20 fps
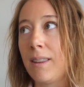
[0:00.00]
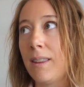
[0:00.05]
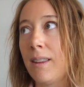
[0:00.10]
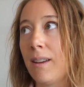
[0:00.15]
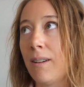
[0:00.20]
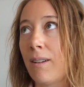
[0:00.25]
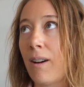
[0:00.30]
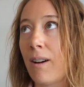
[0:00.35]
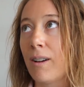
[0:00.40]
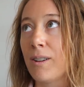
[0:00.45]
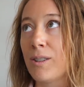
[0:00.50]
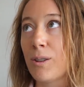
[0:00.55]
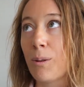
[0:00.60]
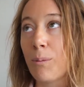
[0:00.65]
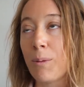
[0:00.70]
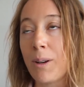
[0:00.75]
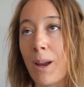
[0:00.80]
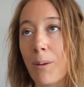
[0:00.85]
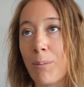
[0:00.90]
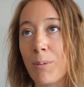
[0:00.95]
there are so
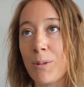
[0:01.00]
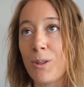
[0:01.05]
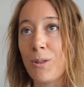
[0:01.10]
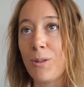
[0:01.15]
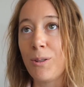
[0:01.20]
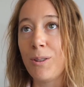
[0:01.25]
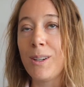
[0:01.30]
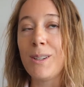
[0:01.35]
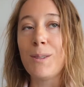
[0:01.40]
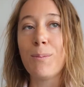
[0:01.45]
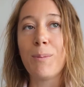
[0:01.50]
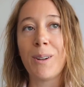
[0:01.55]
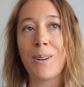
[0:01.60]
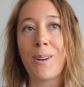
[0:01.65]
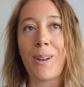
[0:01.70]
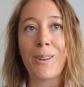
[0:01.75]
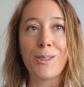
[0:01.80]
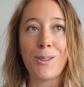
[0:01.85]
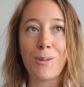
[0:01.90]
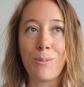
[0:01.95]
many opportunities, but it
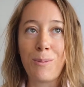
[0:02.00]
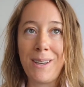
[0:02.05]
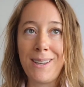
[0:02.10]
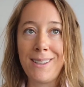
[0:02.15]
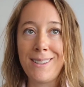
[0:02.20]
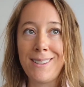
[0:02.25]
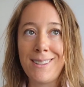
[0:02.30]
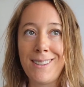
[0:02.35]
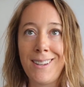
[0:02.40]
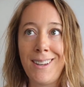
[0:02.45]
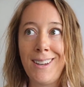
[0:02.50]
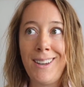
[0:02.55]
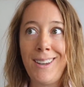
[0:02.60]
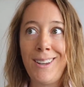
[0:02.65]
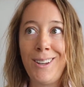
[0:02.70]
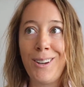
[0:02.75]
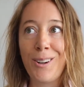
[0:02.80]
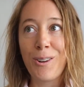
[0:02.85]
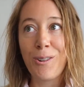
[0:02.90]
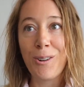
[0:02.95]
also means
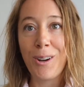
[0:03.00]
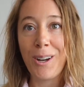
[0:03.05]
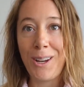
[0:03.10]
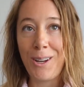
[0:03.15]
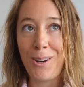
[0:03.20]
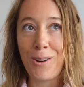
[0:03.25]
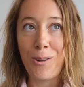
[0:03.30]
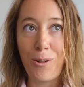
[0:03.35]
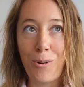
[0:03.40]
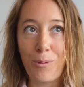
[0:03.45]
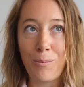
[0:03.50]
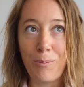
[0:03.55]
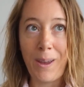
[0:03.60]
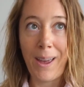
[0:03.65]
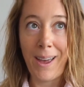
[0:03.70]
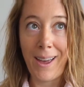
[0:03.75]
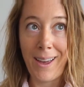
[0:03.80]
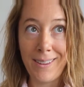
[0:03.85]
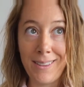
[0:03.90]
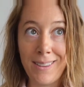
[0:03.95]
you're creating your own
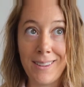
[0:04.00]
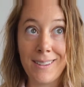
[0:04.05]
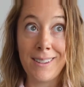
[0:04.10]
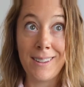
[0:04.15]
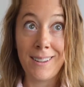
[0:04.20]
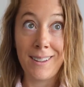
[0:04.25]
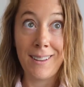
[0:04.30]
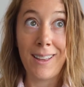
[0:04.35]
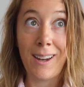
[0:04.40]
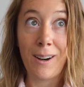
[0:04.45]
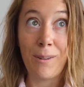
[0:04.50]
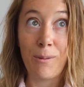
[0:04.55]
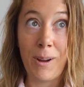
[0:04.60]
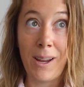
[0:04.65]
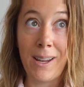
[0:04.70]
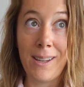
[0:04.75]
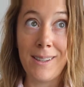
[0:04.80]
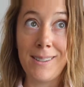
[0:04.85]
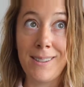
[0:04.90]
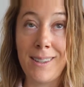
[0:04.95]
path in a lot of
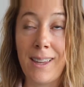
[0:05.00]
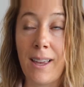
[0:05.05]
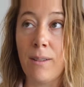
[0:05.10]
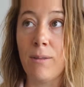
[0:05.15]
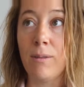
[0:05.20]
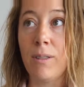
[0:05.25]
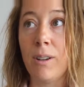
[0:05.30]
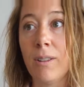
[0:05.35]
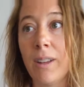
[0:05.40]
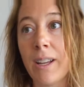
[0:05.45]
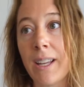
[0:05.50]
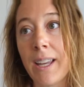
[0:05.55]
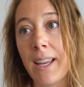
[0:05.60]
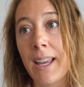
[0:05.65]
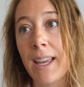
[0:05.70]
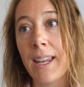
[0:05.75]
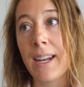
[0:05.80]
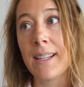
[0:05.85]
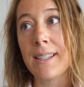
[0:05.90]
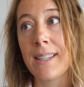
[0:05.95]
ways. That you're
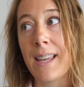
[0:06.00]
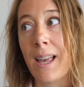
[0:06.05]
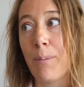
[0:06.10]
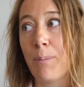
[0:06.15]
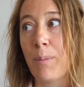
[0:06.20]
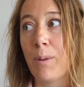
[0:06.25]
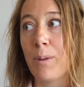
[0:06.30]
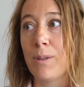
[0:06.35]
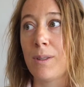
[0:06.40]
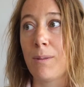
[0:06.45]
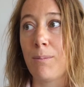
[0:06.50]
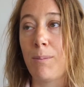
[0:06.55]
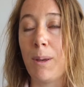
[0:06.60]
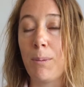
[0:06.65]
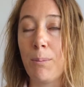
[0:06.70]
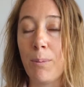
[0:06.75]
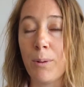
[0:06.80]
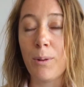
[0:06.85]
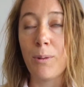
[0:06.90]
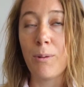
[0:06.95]
looking at examples and
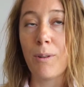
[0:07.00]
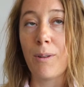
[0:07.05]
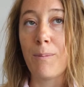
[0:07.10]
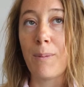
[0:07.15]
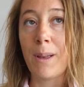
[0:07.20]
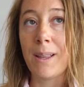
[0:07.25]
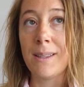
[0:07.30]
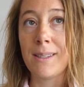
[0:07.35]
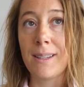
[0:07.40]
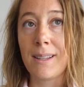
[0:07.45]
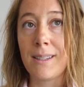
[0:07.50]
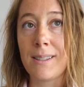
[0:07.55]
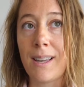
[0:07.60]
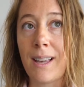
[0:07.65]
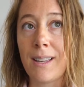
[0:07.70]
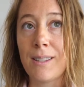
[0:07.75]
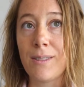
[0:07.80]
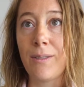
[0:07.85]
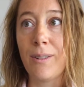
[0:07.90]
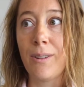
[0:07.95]
people who have been
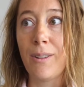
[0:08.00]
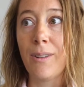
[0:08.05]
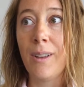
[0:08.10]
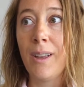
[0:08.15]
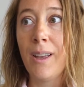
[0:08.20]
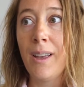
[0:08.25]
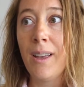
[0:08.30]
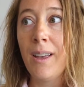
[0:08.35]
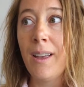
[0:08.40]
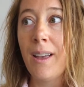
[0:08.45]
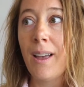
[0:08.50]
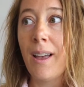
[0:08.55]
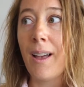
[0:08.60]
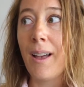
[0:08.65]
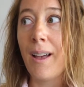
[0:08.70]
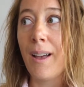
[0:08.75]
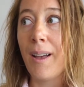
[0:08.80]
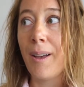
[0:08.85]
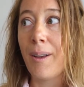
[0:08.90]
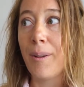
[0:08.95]
successful,
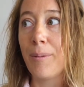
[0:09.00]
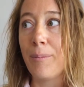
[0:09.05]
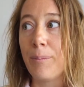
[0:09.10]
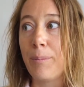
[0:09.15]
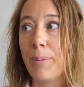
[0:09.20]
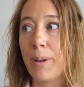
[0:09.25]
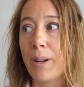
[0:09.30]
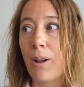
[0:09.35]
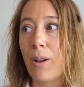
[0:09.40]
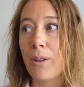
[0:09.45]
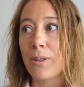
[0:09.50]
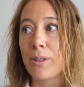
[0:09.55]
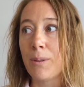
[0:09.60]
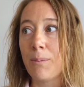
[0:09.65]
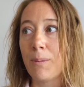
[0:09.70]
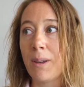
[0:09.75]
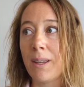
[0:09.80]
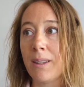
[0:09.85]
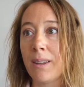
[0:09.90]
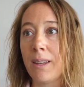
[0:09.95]
but
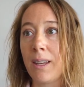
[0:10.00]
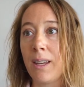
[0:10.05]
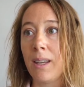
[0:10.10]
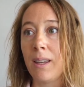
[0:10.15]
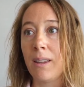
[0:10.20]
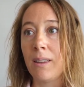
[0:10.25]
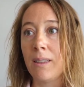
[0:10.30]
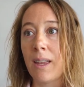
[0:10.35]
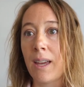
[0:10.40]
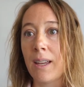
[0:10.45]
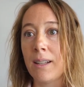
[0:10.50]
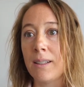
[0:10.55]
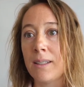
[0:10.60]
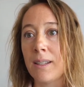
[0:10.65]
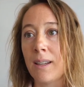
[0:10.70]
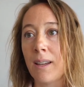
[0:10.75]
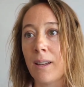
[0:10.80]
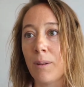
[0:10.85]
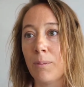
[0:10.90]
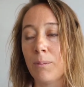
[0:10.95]
ultimately
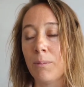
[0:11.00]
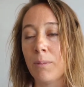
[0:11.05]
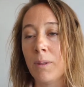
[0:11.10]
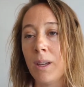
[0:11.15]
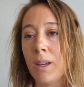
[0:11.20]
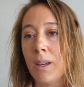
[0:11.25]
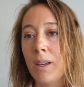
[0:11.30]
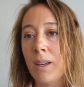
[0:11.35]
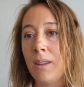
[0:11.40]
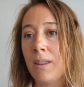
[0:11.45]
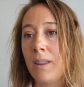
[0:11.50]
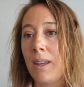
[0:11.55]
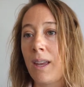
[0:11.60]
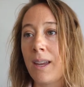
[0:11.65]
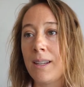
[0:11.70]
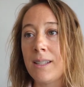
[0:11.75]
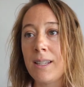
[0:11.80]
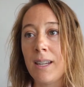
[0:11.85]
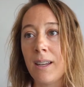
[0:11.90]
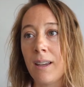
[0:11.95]
that the
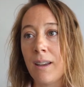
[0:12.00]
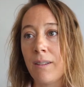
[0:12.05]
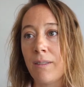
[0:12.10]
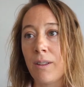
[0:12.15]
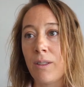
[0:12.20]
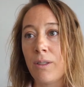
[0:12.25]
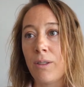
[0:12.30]
idea of a